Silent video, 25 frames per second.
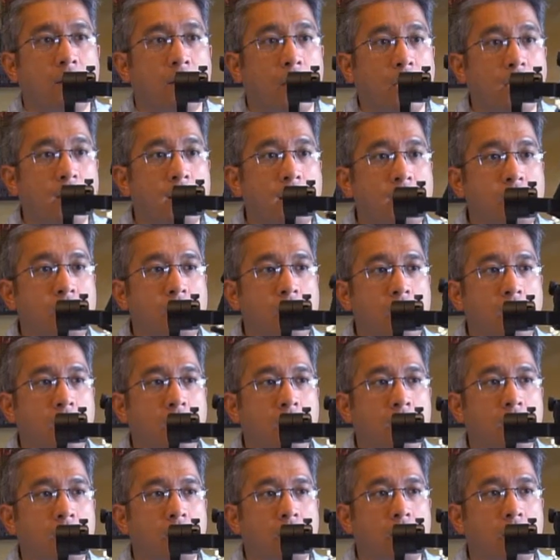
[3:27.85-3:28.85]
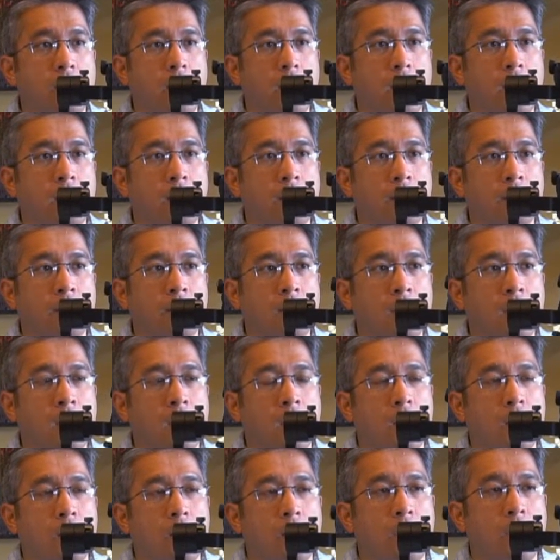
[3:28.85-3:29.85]
But this one, when
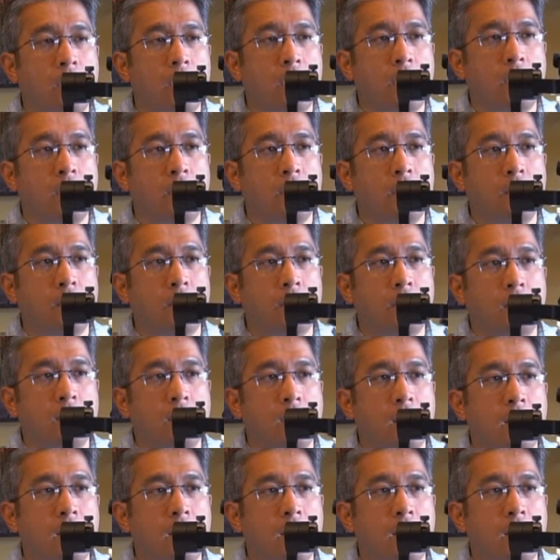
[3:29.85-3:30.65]
you